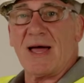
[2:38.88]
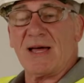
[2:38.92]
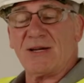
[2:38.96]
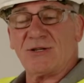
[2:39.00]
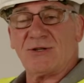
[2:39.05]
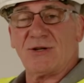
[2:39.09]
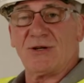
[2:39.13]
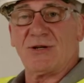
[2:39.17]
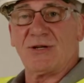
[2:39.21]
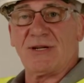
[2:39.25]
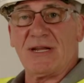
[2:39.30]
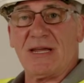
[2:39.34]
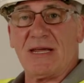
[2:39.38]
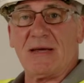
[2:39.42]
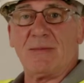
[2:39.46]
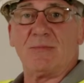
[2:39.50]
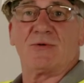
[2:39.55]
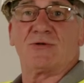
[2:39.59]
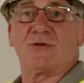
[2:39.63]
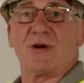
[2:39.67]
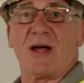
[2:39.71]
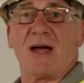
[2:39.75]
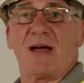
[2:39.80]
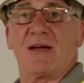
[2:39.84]
extra deep
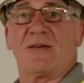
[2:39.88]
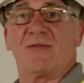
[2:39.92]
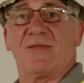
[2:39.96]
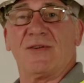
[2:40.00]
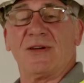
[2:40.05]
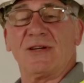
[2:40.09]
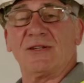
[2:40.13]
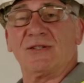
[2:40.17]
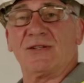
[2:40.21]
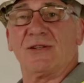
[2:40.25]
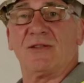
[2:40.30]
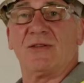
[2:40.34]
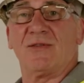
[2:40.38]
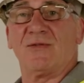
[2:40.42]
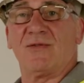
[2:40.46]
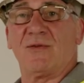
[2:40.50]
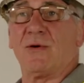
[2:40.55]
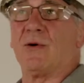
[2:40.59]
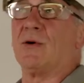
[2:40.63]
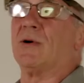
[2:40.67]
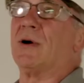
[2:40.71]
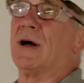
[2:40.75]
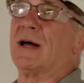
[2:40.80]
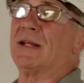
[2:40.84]
track fixed to the
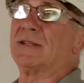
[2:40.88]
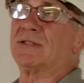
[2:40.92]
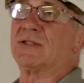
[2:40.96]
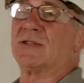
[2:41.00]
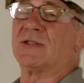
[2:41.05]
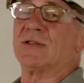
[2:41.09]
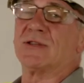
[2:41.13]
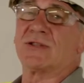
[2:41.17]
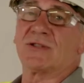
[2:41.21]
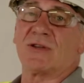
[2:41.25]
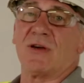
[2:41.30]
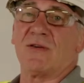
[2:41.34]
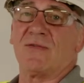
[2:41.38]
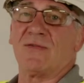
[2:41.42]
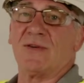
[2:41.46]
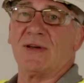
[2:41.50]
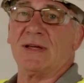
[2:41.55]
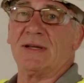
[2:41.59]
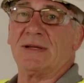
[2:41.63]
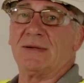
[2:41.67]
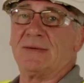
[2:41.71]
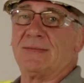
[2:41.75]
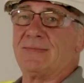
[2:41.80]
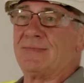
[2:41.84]
floor and to the soffit,
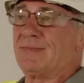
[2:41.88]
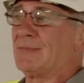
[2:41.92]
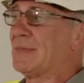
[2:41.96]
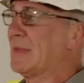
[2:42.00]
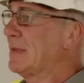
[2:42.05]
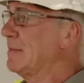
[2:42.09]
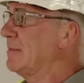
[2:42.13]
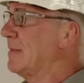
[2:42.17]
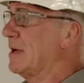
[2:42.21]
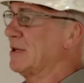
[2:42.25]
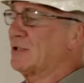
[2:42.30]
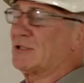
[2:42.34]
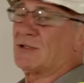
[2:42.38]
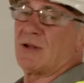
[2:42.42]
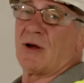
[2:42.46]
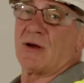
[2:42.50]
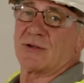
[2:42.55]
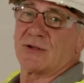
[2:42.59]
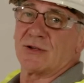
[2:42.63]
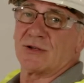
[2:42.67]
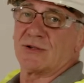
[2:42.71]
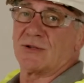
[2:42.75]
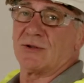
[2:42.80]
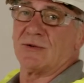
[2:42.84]
my
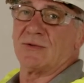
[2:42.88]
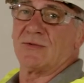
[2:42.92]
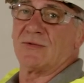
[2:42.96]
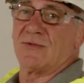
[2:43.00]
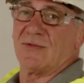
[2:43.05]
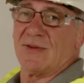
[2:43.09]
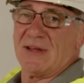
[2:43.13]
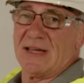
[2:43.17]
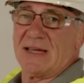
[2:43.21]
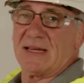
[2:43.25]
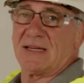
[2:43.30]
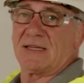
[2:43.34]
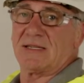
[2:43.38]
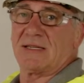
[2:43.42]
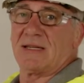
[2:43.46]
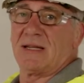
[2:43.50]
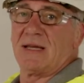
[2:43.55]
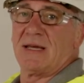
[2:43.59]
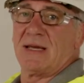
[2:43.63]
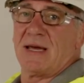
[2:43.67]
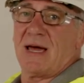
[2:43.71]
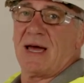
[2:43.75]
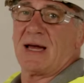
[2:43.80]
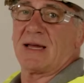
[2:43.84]
starter stud fixed,
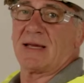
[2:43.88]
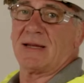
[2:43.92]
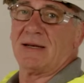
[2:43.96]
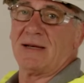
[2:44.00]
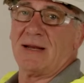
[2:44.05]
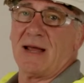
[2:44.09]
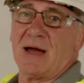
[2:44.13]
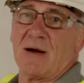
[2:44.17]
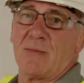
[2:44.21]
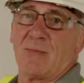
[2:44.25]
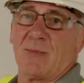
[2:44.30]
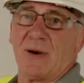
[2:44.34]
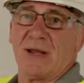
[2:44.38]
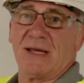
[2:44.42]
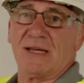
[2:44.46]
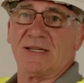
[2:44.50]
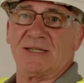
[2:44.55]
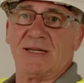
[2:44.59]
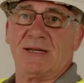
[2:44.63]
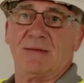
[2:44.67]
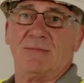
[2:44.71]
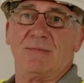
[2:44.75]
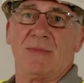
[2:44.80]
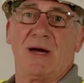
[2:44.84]
I can now place
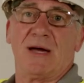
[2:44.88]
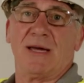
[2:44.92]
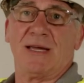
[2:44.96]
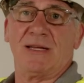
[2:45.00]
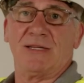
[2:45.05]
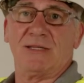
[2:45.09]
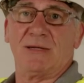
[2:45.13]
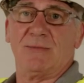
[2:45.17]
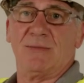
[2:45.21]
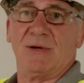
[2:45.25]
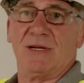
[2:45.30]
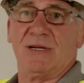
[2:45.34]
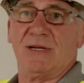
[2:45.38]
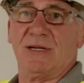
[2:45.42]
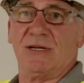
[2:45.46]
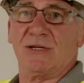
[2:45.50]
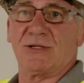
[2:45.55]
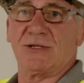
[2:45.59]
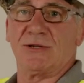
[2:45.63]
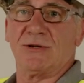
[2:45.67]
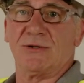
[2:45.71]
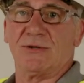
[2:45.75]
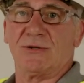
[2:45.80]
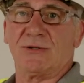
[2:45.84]
in my intermediate
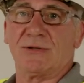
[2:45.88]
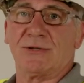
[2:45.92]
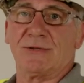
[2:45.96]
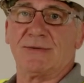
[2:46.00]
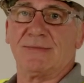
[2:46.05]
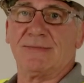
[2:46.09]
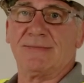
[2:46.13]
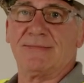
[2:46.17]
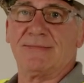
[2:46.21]
studs.